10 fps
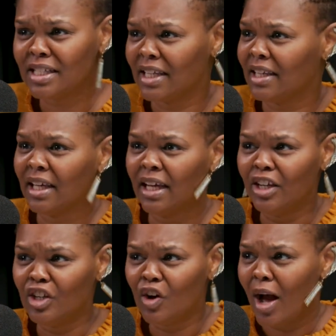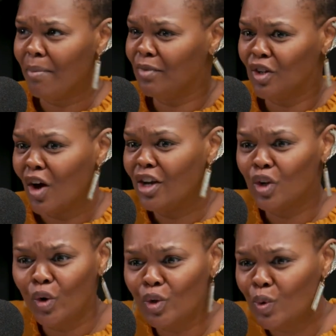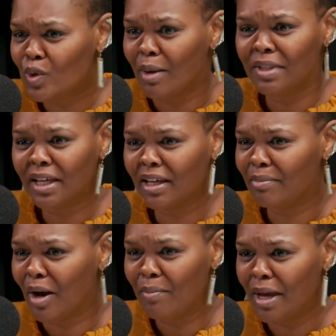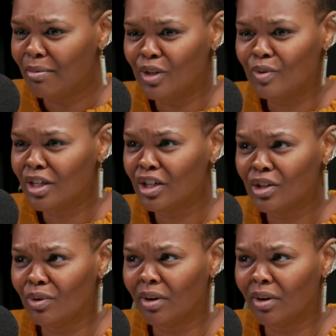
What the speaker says: And, I know you, so I'm thinking about maybe using you.